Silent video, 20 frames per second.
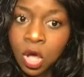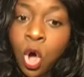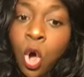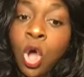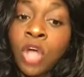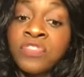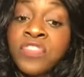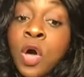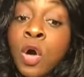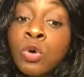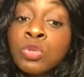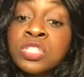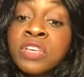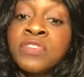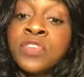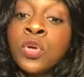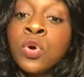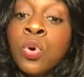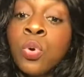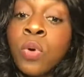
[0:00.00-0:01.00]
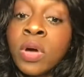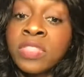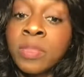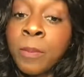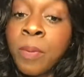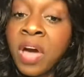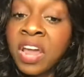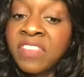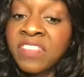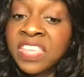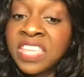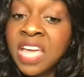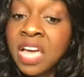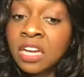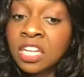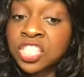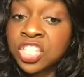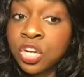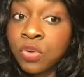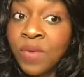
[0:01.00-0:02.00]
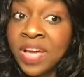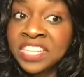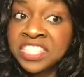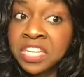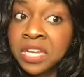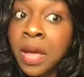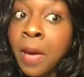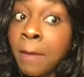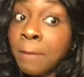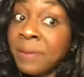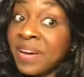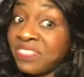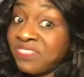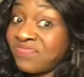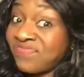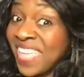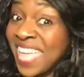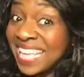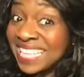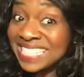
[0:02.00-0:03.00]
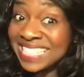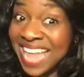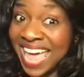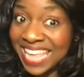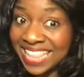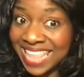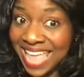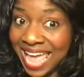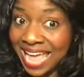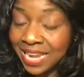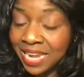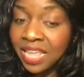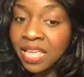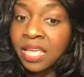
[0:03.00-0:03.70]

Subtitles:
or those of you who are the part of the younger generation, but thinks like that,